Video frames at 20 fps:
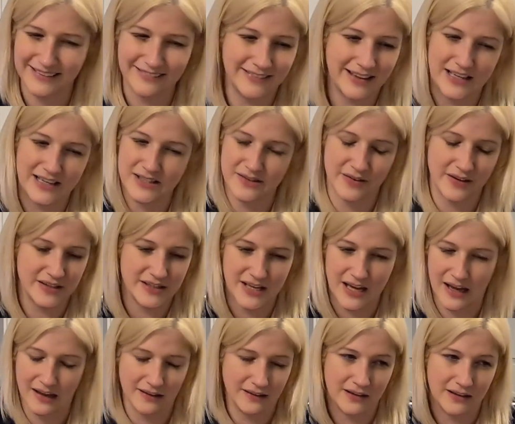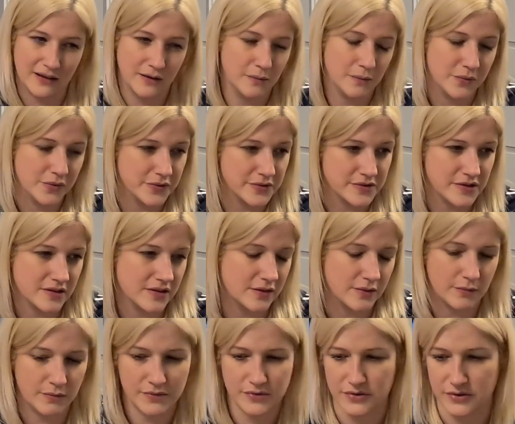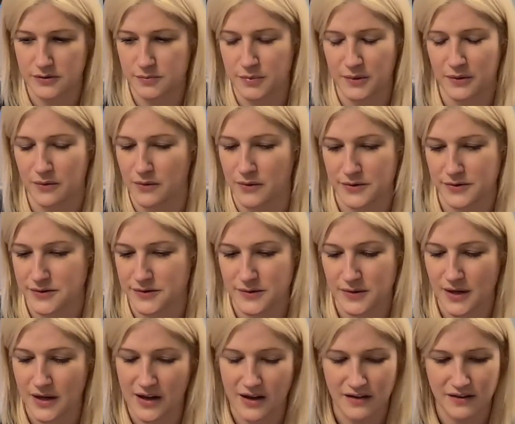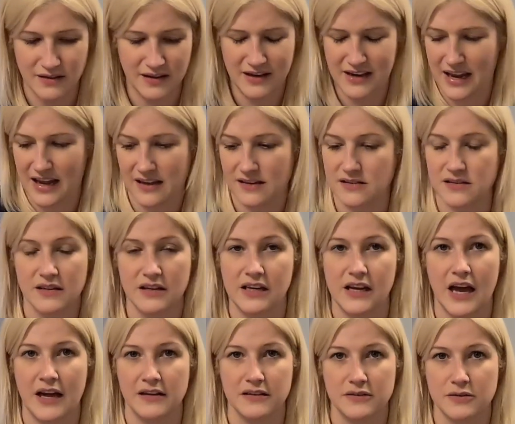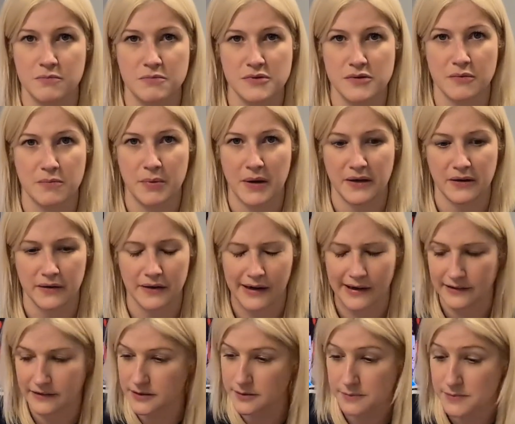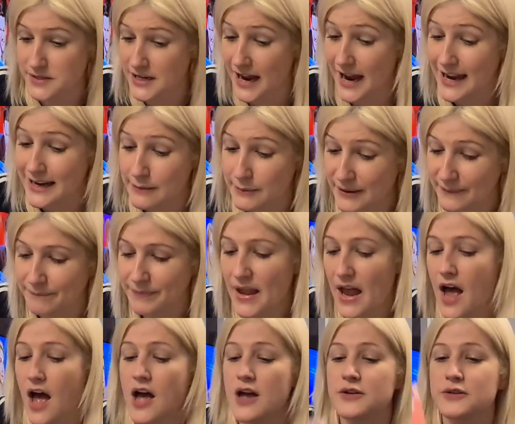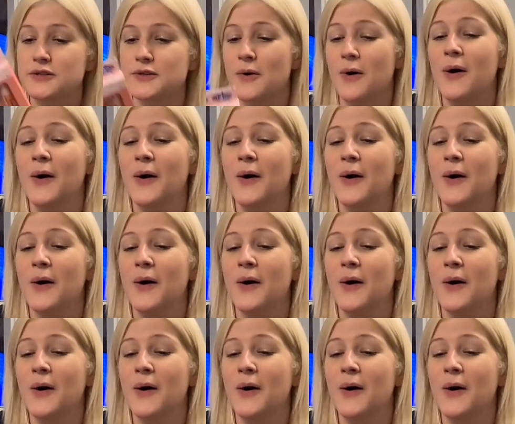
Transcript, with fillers: Let's face it, Hilary, it wasn't. It was just because the next the items are bigger items. Anyway, so